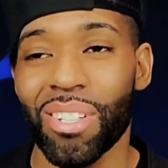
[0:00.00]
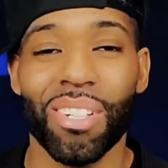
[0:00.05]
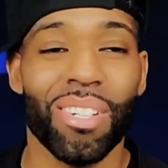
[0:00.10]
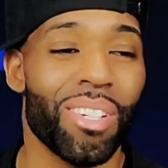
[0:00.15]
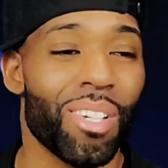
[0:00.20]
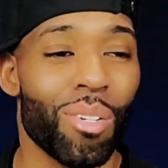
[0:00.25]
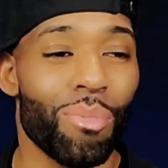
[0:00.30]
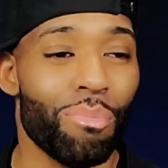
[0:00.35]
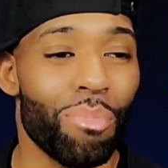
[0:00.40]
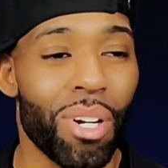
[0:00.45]
then
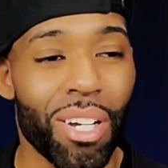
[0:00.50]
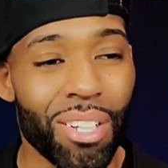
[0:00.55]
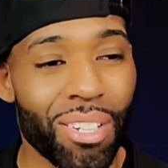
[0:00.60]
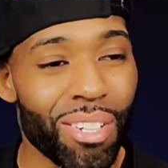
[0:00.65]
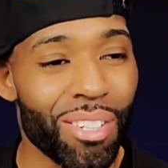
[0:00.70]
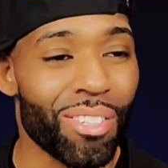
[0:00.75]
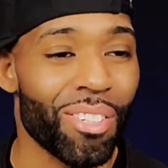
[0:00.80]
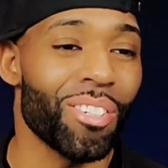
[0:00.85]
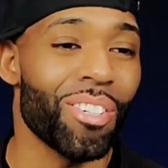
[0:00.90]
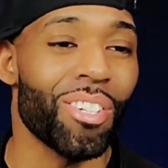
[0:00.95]
hit a button
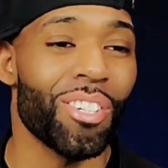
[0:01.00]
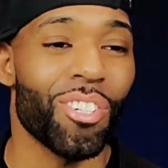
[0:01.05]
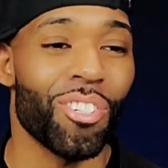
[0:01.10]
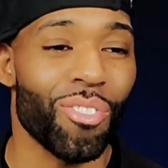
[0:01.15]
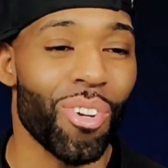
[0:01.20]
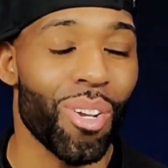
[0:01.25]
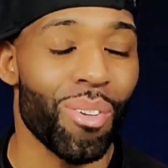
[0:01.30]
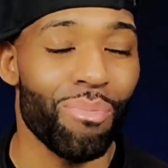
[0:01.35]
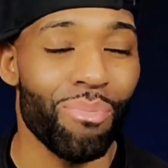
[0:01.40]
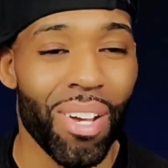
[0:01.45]
and turn it
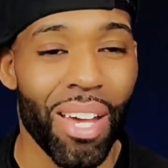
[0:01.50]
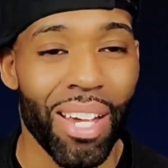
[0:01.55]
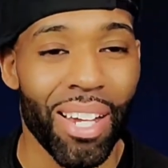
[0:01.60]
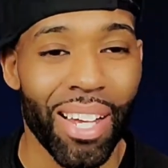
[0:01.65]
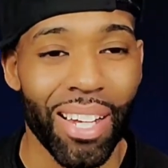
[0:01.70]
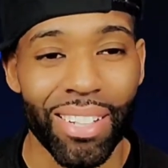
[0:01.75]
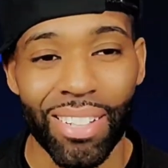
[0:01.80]
straight back.